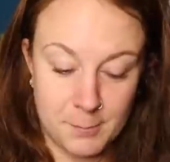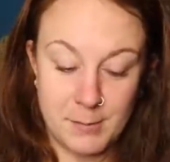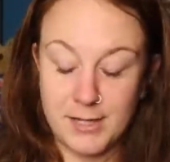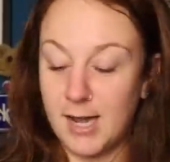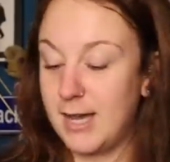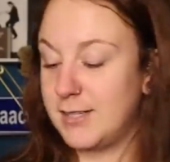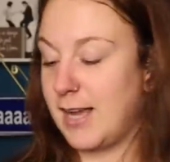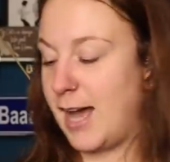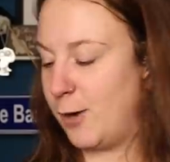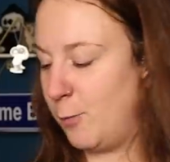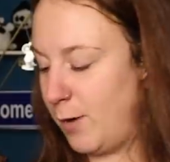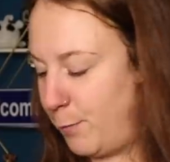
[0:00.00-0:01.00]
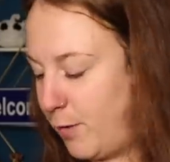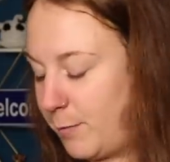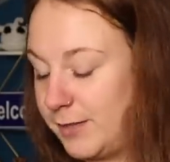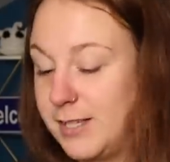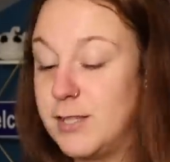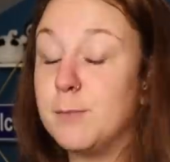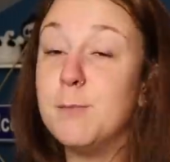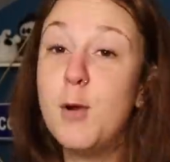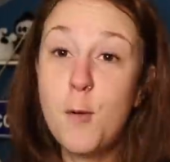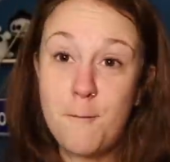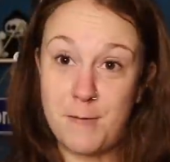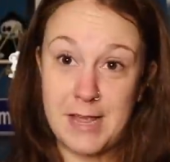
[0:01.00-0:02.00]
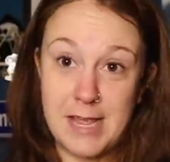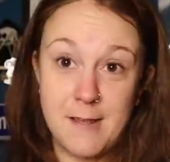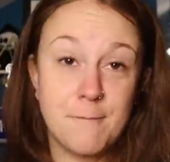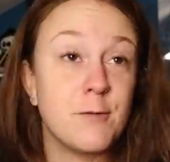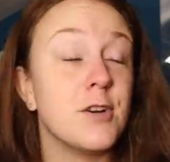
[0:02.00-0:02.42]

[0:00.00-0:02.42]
Uh, because I don't want to poop on this movie